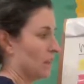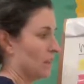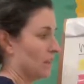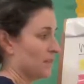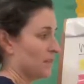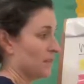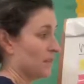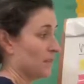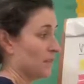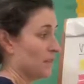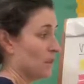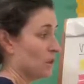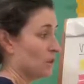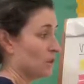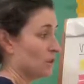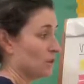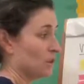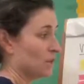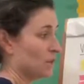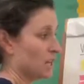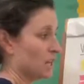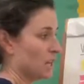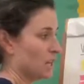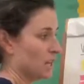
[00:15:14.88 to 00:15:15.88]
the
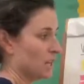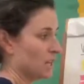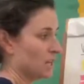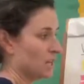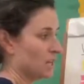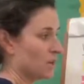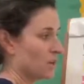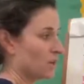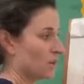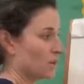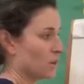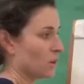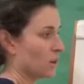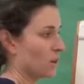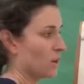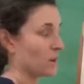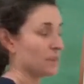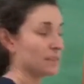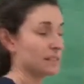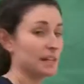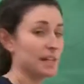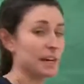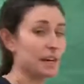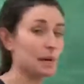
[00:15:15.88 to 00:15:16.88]
ocean
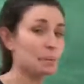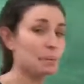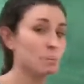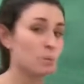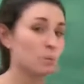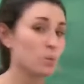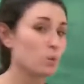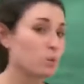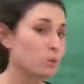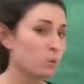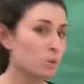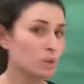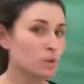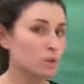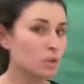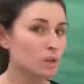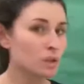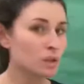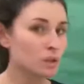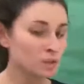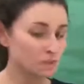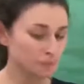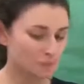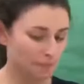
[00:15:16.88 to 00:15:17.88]
or a
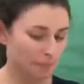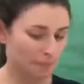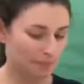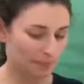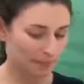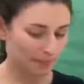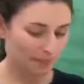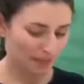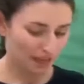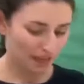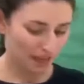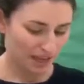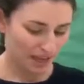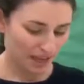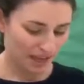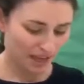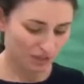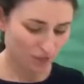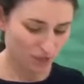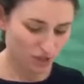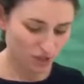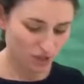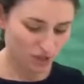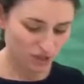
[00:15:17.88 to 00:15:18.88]
pool, it
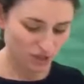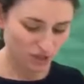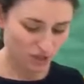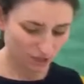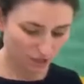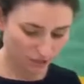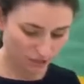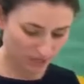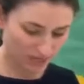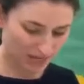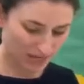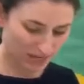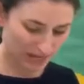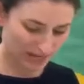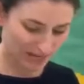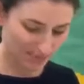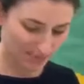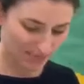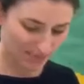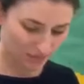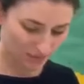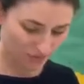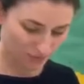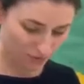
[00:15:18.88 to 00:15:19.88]
looks so nice
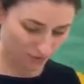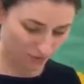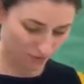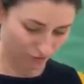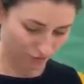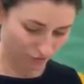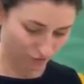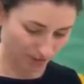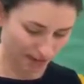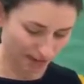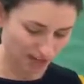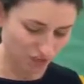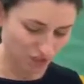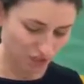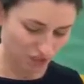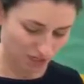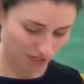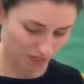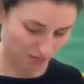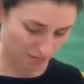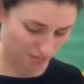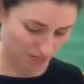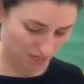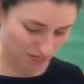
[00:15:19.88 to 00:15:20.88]
and refreshing
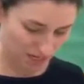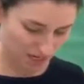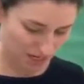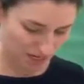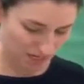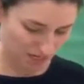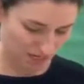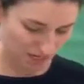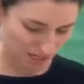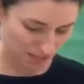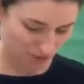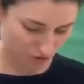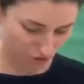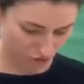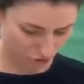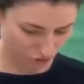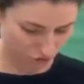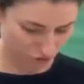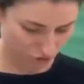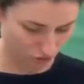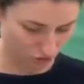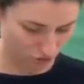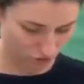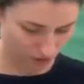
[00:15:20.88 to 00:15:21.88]
because it's
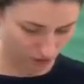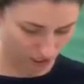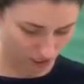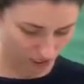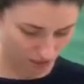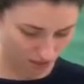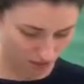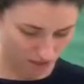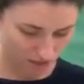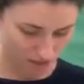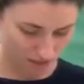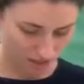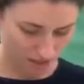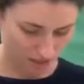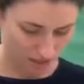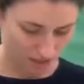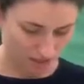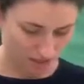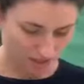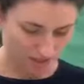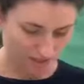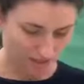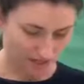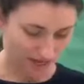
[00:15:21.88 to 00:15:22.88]
usually
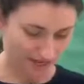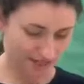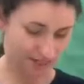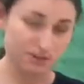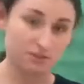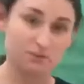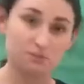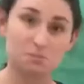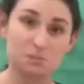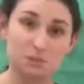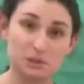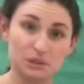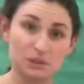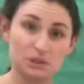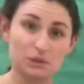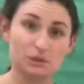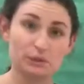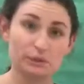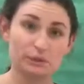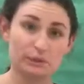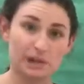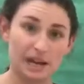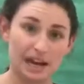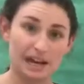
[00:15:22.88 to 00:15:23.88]
kind of blue,
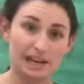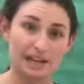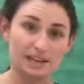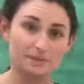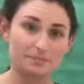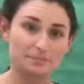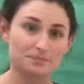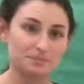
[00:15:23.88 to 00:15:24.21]
right?